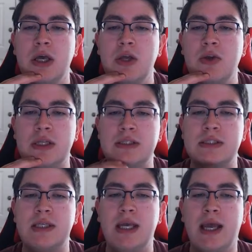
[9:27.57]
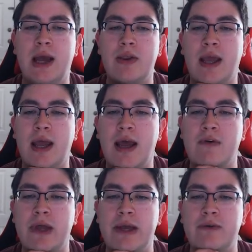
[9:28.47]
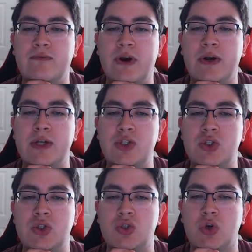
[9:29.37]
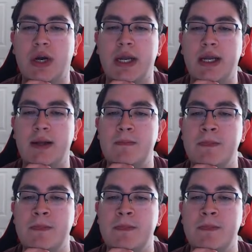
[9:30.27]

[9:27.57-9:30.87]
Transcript: you can see how they have it very straight.